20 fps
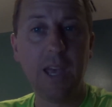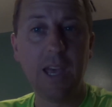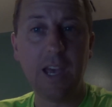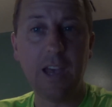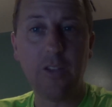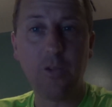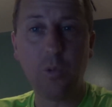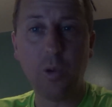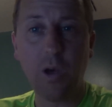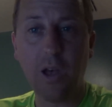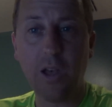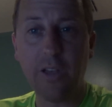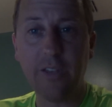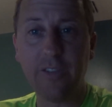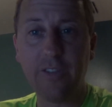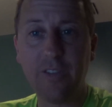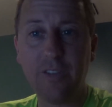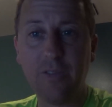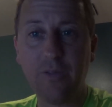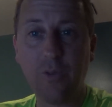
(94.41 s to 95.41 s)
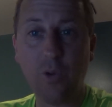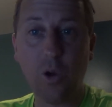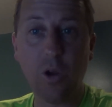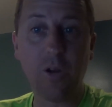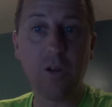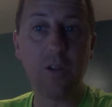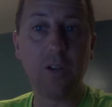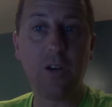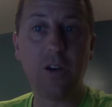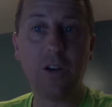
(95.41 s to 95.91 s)
as well as
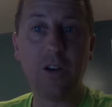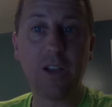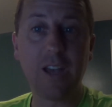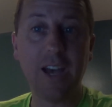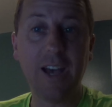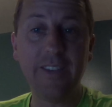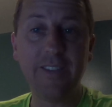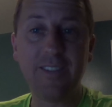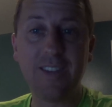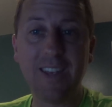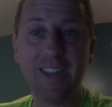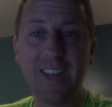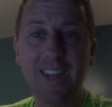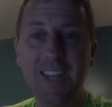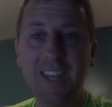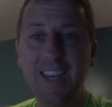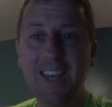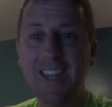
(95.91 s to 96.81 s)
for Augustine,